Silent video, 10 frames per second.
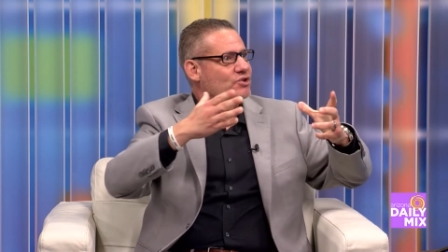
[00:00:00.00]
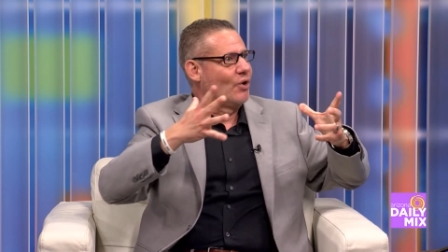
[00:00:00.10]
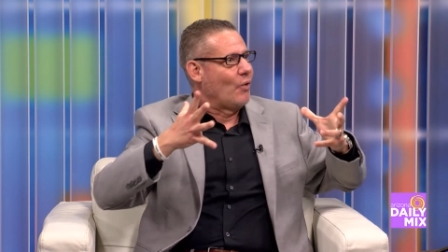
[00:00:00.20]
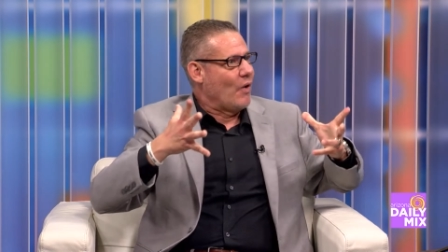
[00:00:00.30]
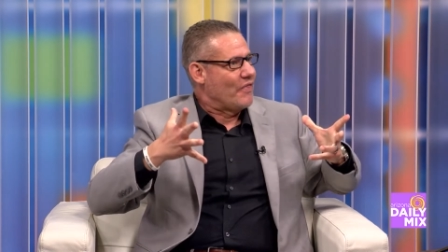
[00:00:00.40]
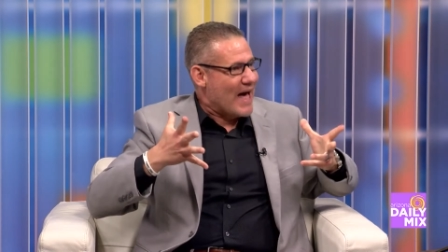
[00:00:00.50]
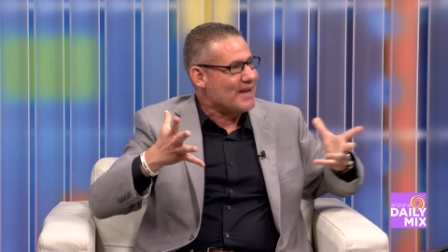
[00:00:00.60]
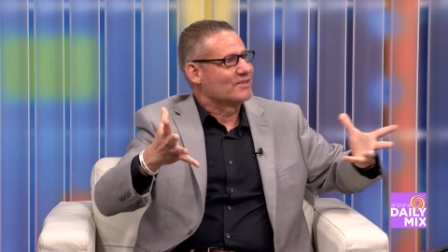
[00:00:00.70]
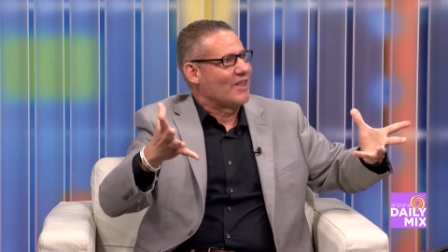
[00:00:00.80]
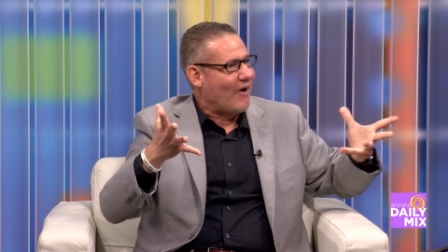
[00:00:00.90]
So
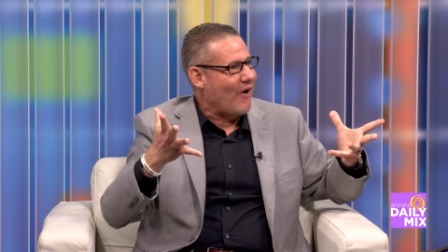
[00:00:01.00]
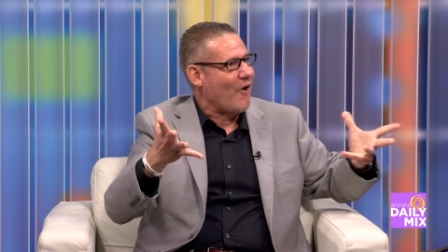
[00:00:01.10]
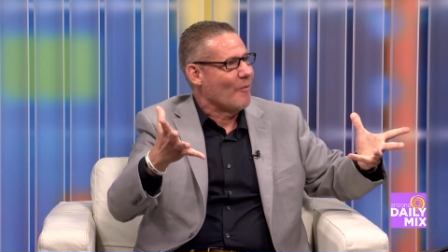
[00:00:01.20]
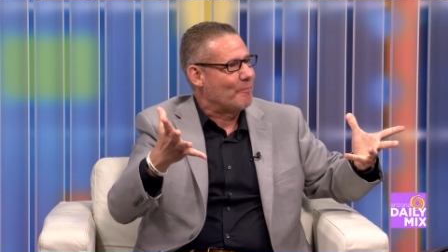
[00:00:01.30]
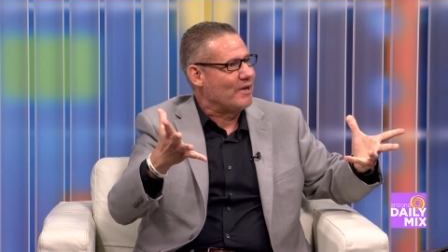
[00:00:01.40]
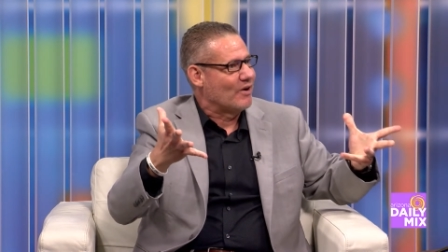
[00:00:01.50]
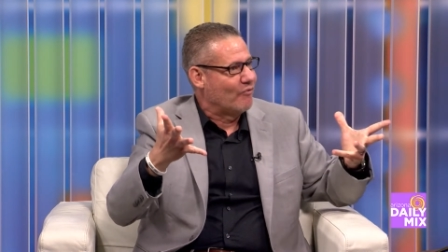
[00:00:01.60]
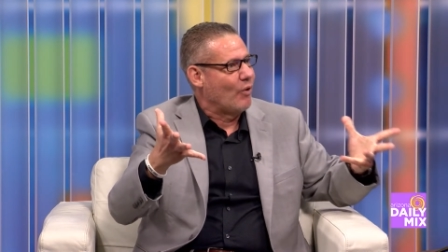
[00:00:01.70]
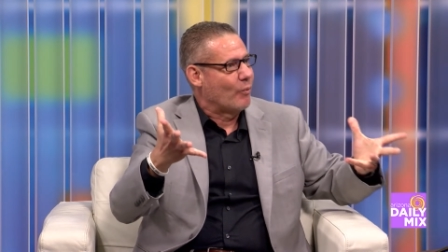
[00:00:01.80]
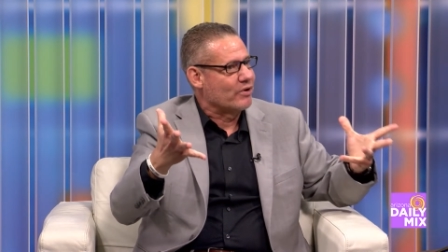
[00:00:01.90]
that is the
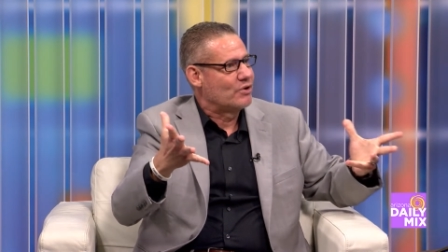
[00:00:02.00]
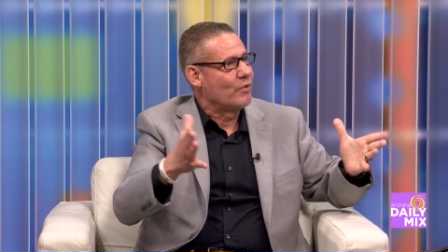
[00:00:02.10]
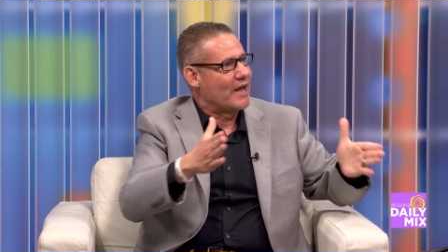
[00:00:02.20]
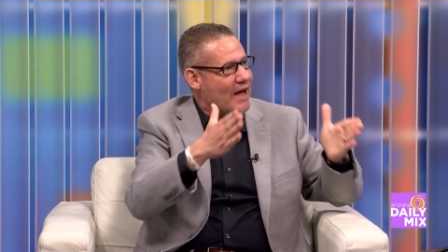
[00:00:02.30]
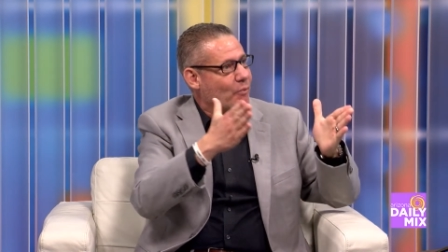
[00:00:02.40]
heartbeat of what we're doing,